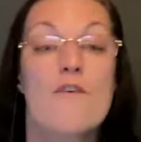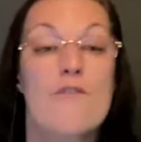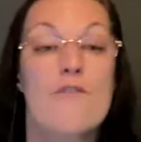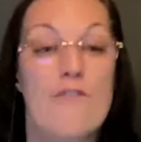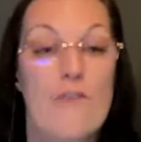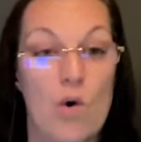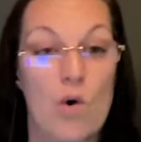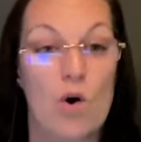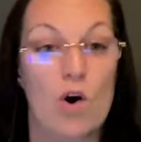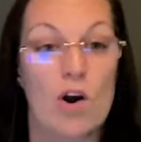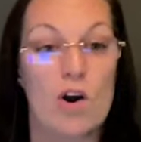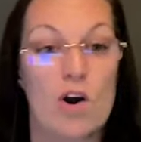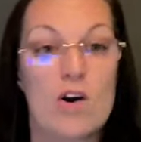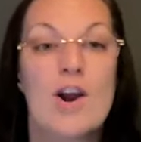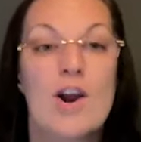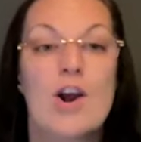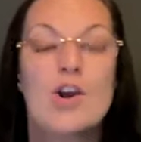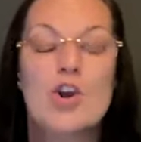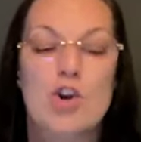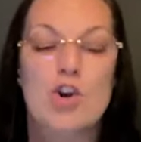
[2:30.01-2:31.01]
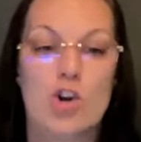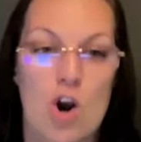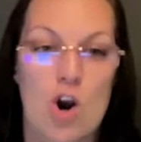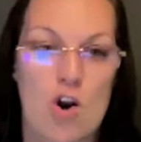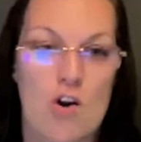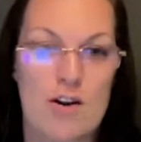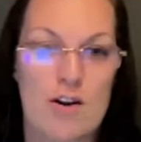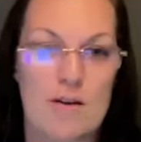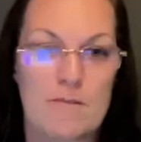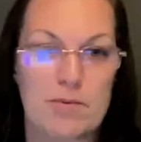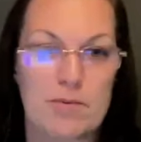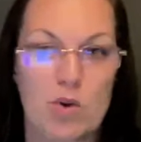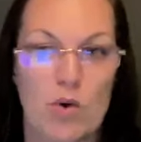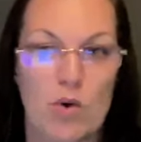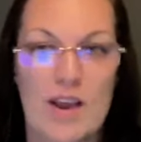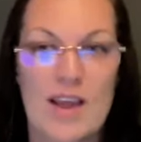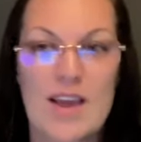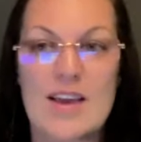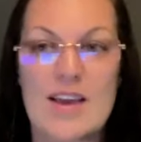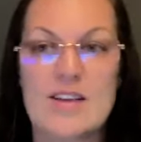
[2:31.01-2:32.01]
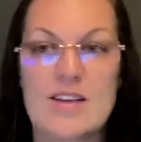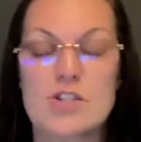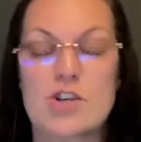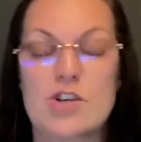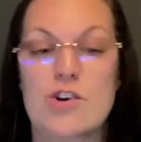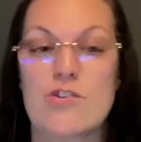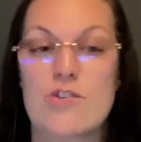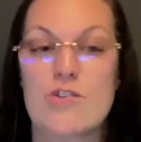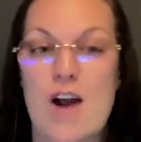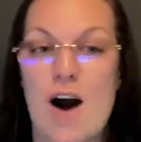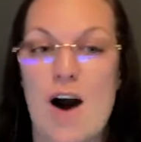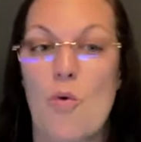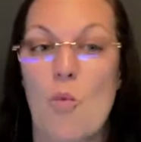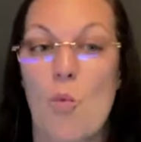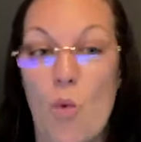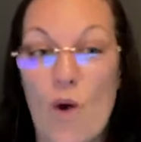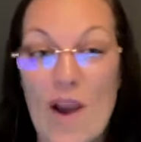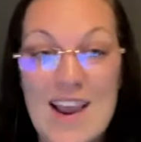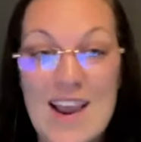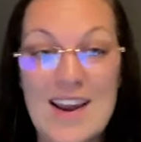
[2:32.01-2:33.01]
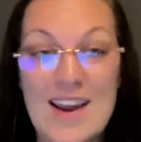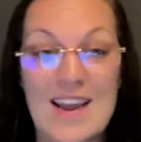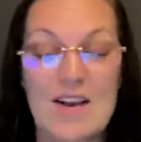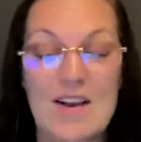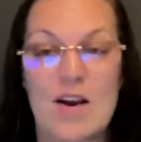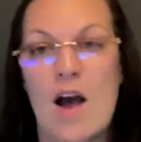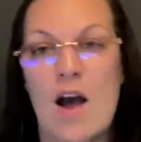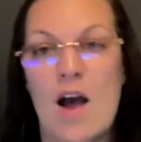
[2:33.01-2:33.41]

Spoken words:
for your current employees. So you're not waiting